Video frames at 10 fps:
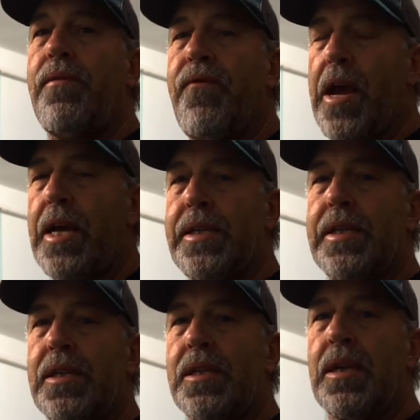
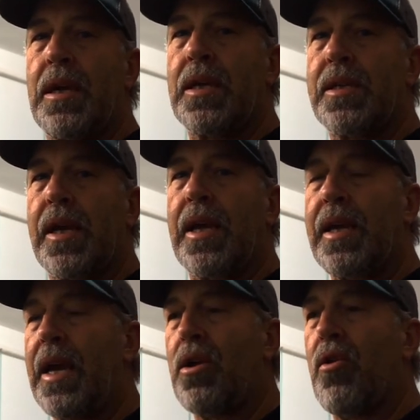phases, because it can
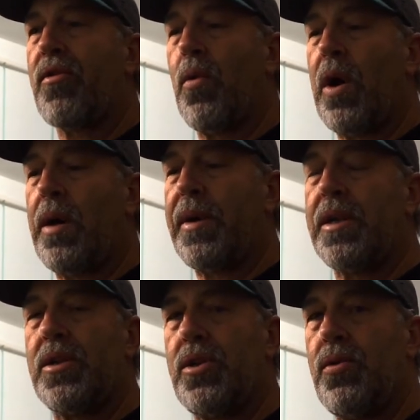get overwhelming
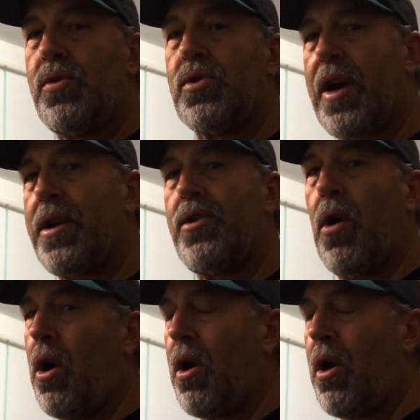to do try to do